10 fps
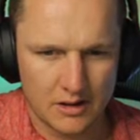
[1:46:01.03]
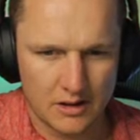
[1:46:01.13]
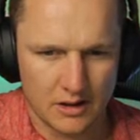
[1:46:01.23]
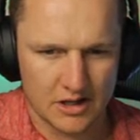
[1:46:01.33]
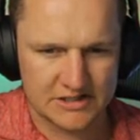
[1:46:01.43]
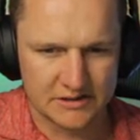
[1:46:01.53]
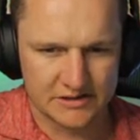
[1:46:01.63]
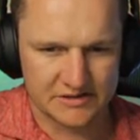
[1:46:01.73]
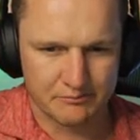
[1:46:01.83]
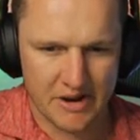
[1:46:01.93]

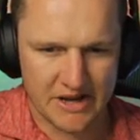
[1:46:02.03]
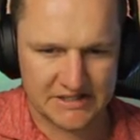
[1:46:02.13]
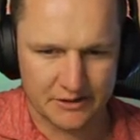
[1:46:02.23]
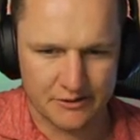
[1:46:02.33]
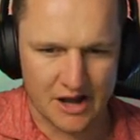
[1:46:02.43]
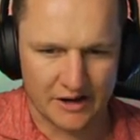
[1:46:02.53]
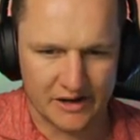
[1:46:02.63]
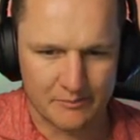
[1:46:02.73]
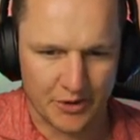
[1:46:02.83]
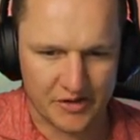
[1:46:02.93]
Arsenal's messing around
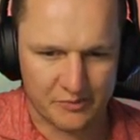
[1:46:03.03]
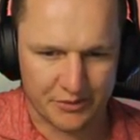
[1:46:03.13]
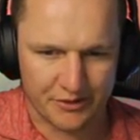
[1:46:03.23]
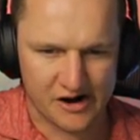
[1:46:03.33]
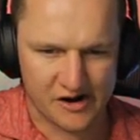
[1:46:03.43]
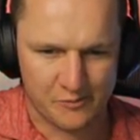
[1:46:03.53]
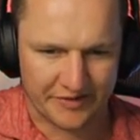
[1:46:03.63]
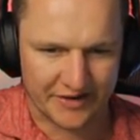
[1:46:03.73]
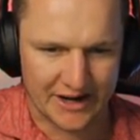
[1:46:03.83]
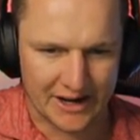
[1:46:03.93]
here, boys. Pereira's
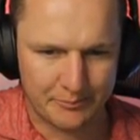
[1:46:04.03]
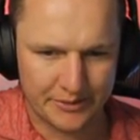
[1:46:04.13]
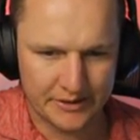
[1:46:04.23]
picked it up.